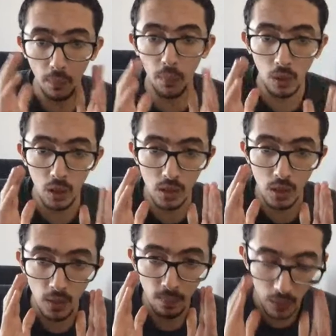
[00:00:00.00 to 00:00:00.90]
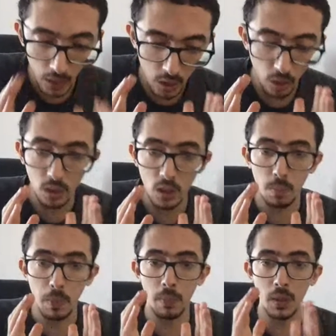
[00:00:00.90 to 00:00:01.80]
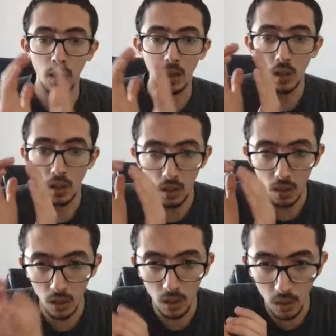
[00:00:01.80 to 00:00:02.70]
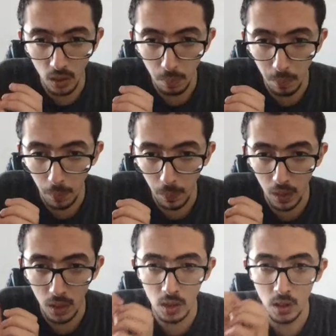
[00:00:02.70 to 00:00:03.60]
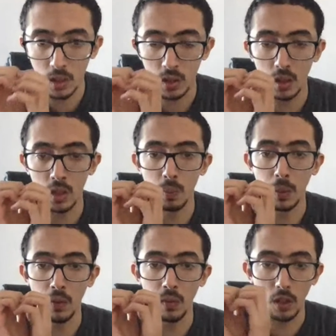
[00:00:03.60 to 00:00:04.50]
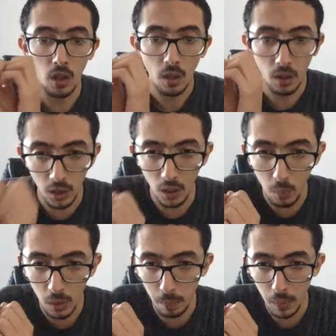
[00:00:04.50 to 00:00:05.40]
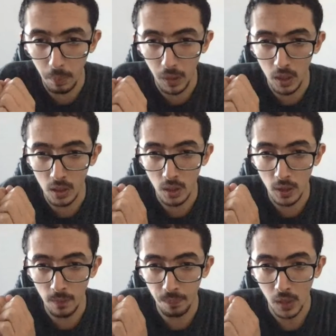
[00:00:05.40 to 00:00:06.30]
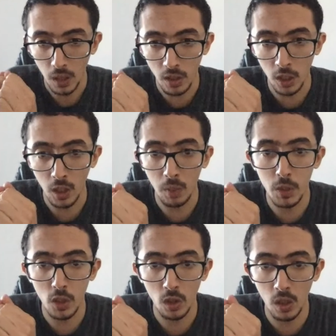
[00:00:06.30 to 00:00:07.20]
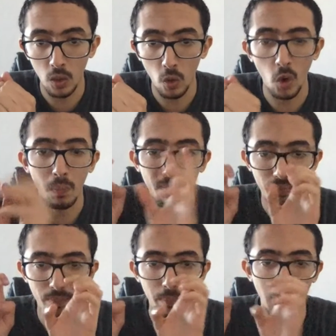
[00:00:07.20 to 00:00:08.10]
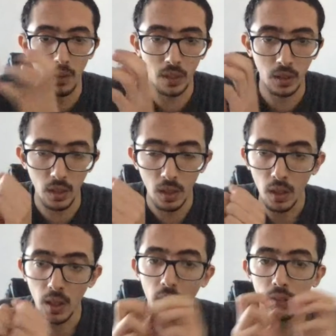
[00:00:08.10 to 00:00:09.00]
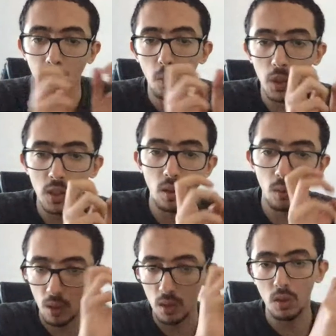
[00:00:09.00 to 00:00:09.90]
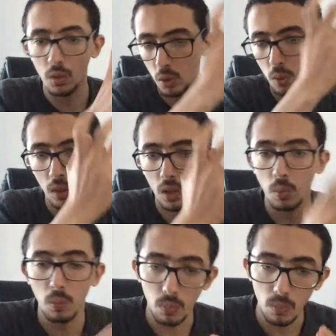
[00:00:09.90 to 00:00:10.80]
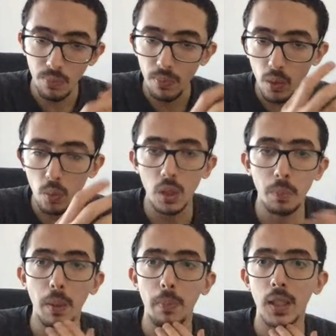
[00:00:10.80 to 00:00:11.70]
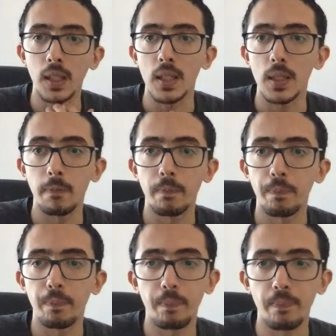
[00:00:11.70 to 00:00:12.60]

Wasn't really obvious. But for this, salt is public. Paper is private. Deal with paper as an encryption key or private key, and deal with salt as you deal with public keys.